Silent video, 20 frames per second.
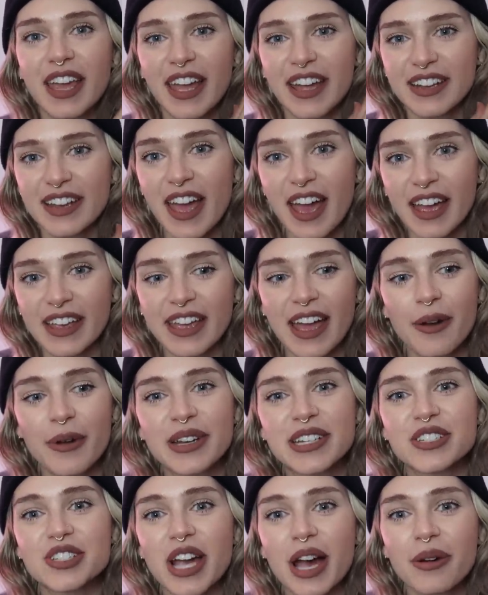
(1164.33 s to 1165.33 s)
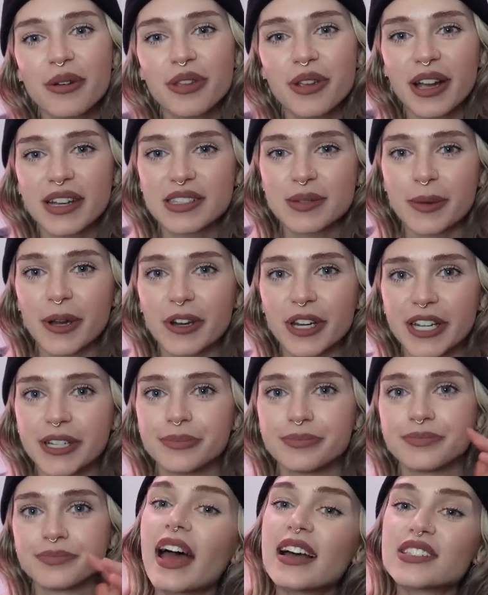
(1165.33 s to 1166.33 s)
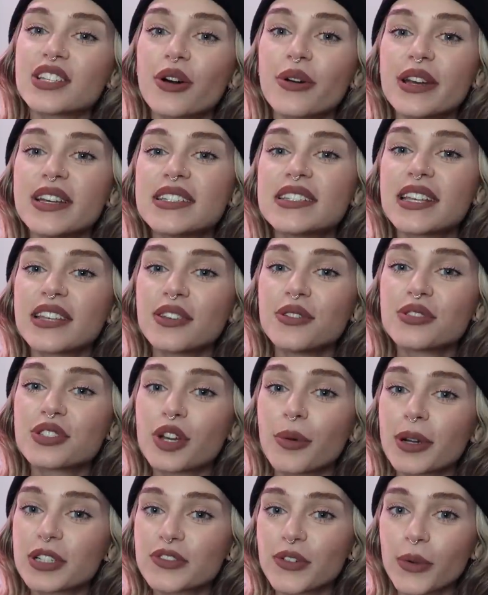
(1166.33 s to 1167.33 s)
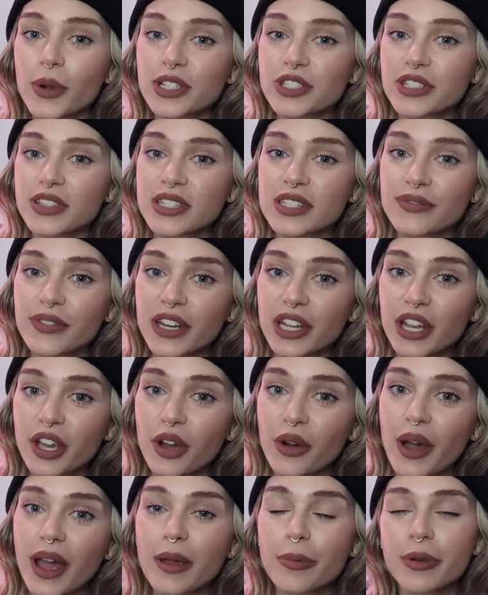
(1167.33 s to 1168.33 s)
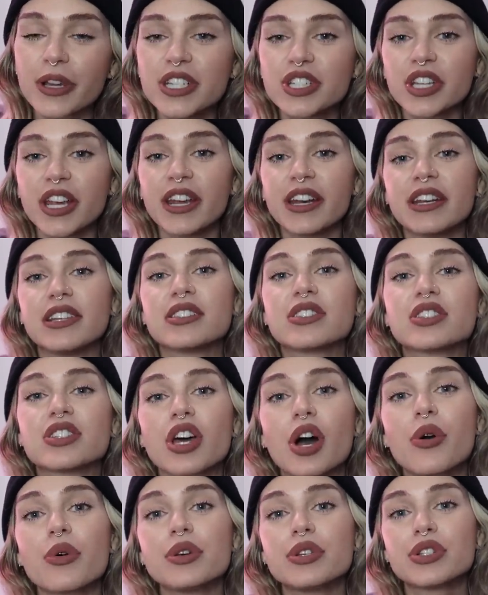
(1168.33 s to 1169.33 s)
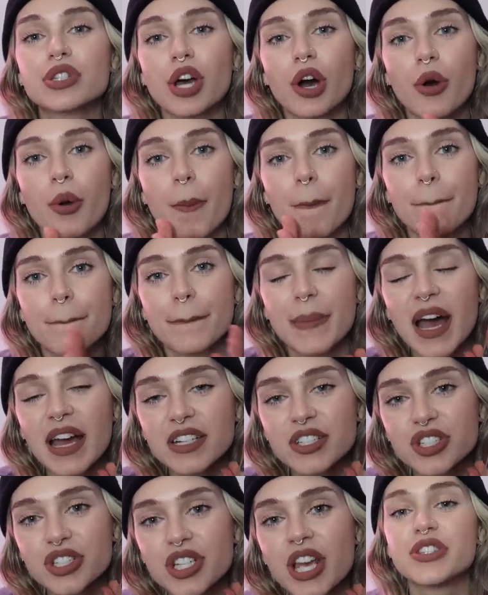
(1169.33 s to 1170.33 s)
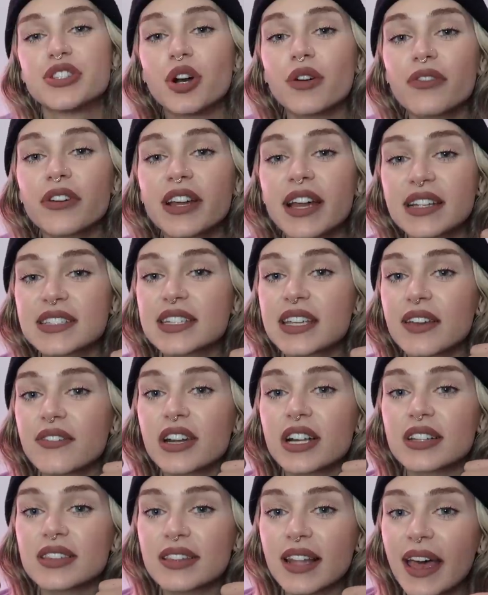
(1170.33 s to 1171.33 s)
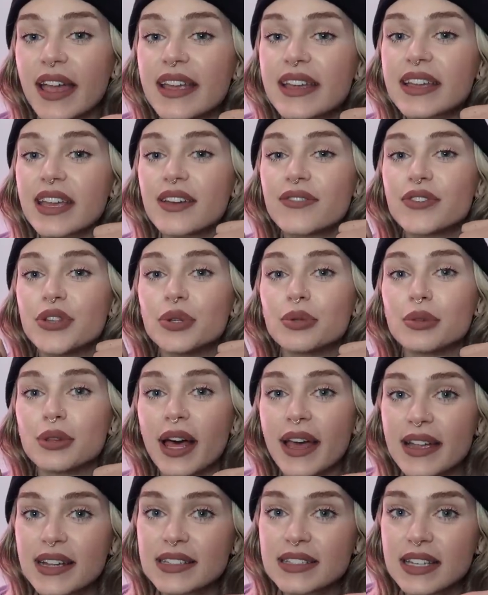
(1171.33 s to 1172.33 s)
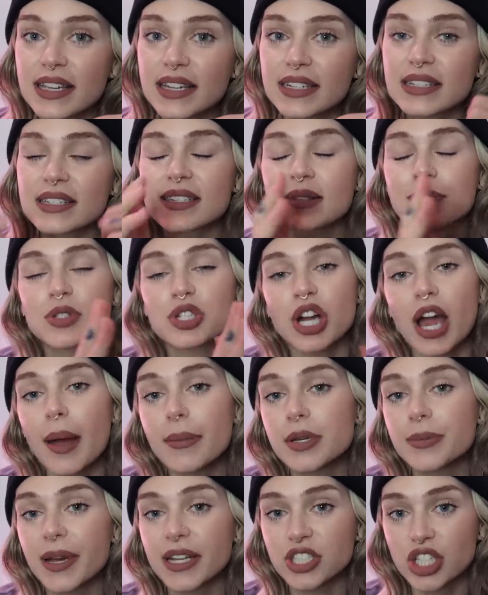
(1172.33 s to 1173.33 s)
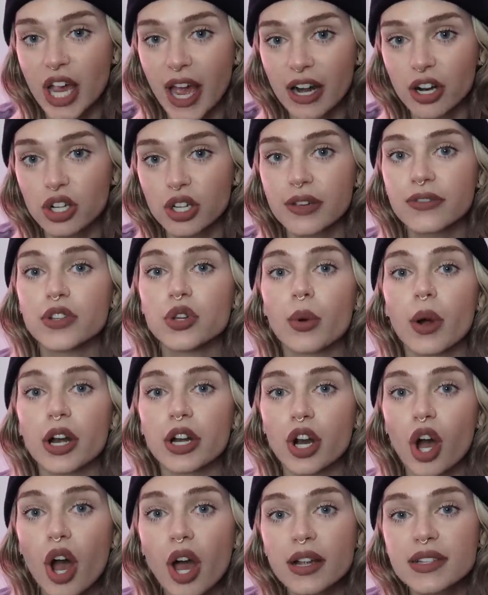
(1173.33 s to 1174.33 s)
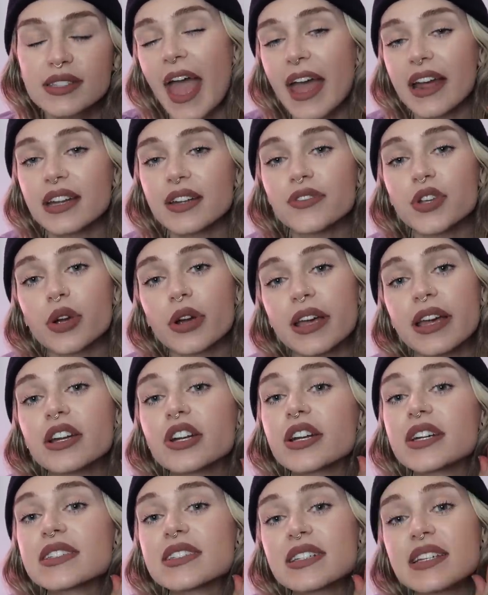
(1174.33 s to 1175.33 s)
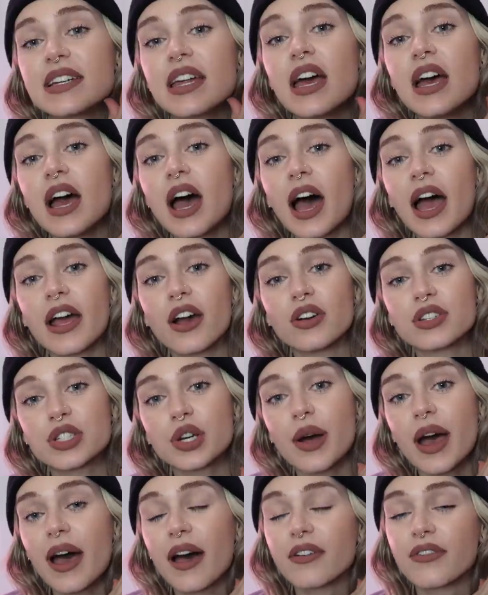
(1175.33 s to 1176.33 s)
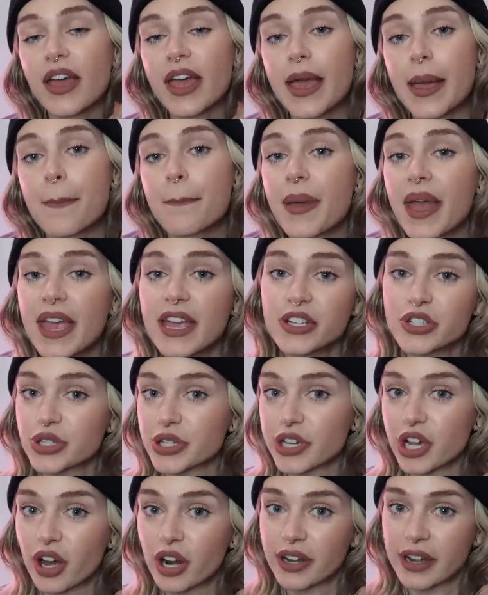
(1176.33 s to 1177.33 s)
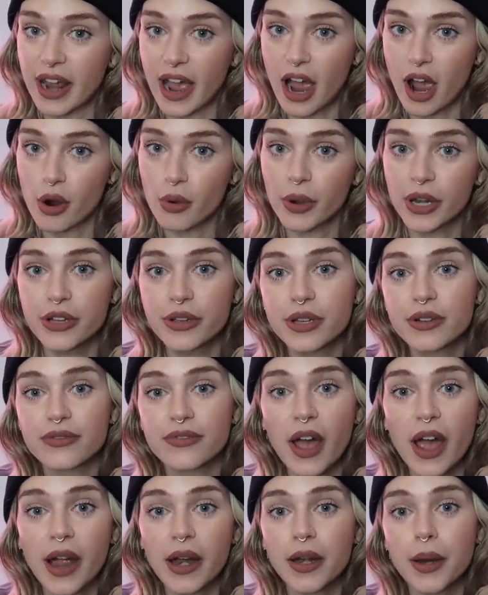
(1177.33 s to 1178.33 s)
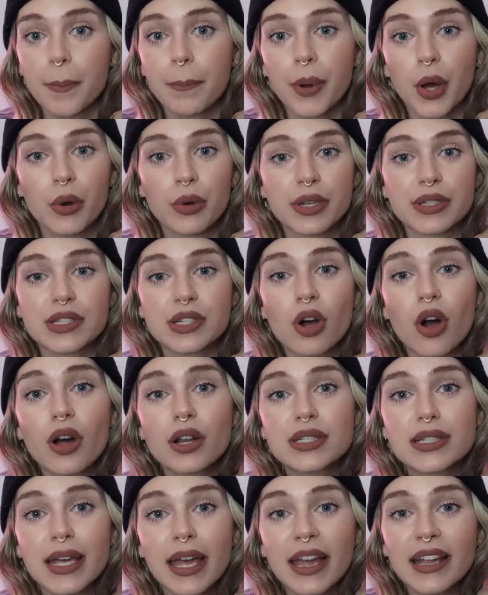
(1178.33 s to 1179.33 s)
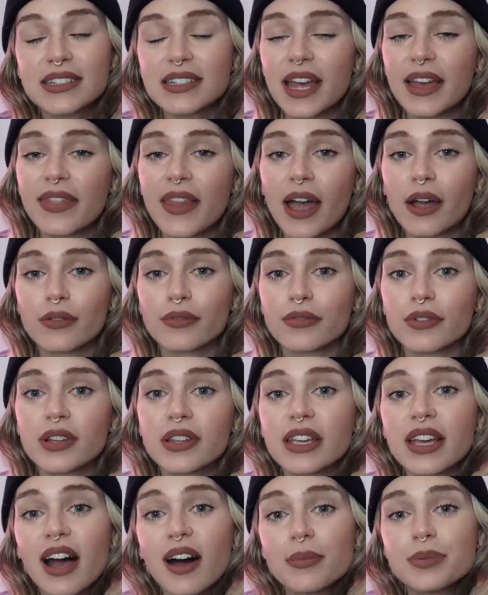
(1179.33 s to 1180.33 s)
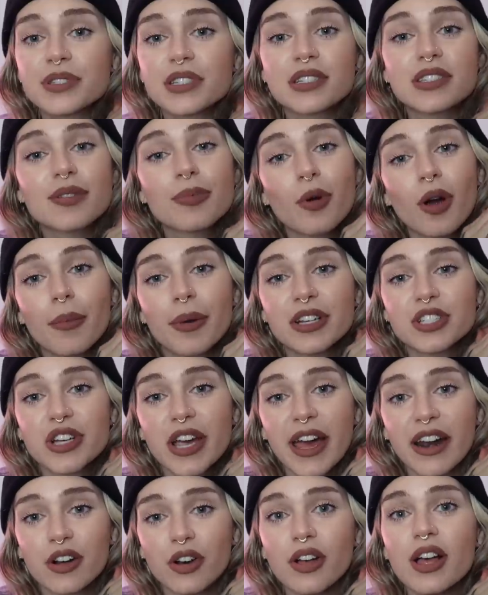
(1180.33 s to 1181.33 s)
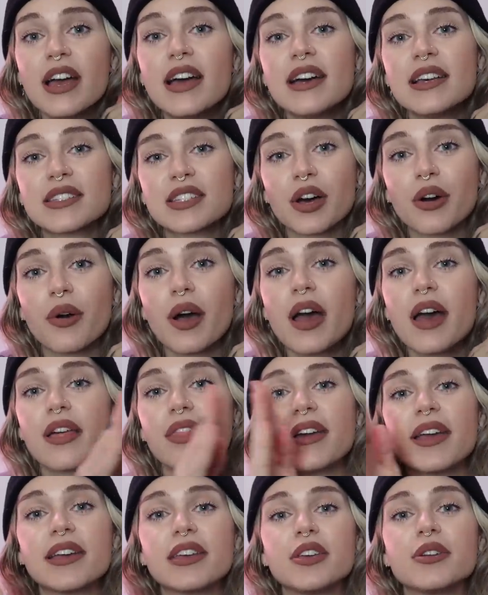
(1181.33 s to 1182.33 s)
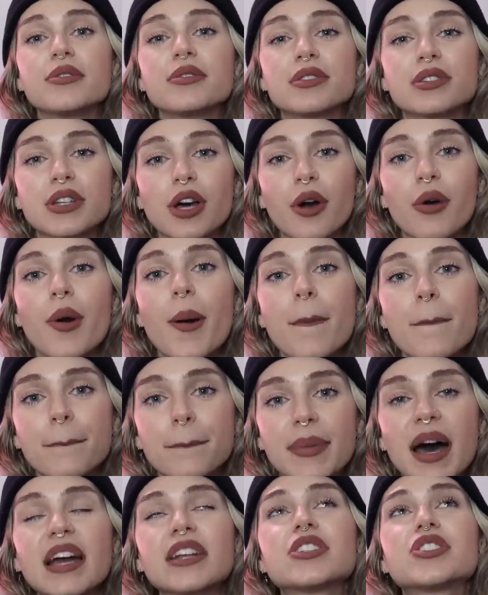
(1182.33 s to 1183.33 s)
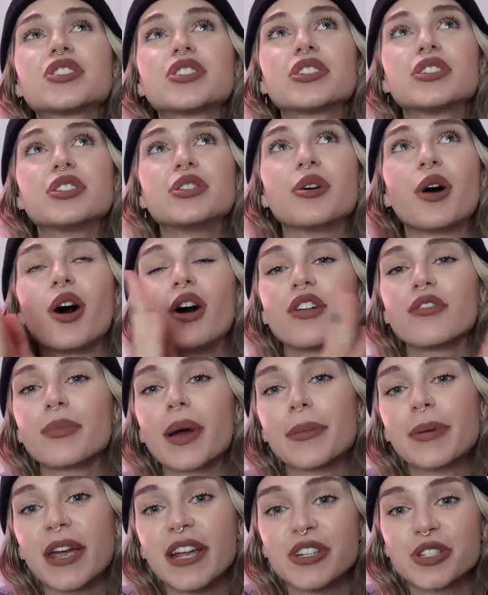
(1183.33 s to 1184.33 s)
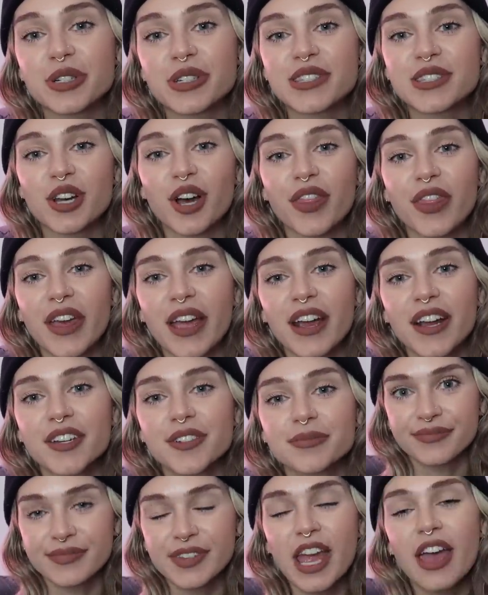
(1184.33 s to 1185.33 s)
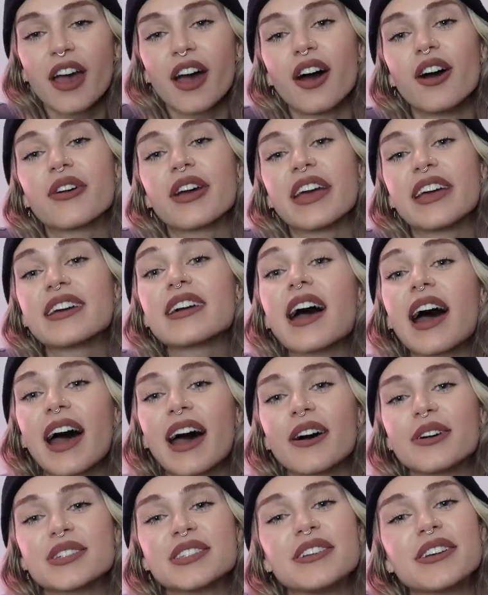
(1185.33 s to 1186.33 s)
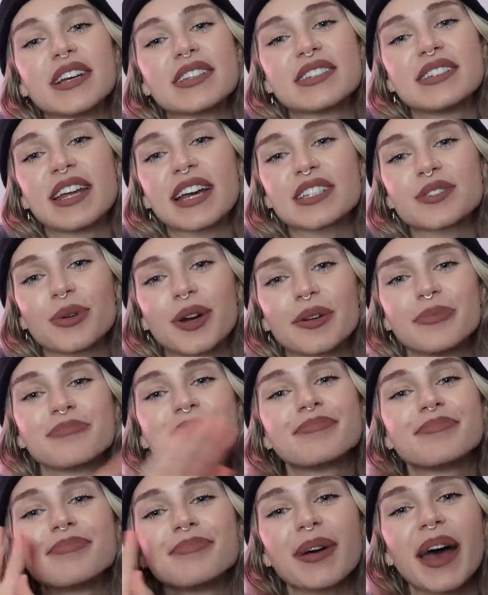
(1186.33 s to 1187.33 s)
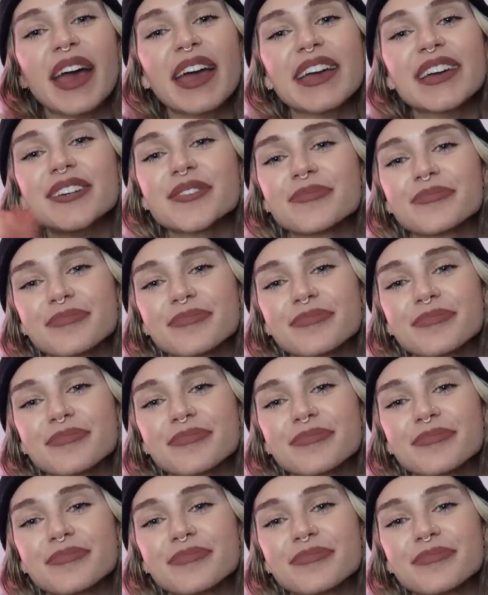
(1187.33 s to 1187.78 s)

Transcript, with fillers: And yeah, I can't wait to chat with you guys about it. As always, thank you so much for watching this video. I appreciate it so, so much. Don't forget to give it a like if you liked it. Subscribe to my channel if you are not. And if you're interested, I also have a Patreon now where you can find bonus content, and that really helps to support my channel. So thank you so much to all of my patrons on there. Okay, I'll see you guys in the next one. Bye.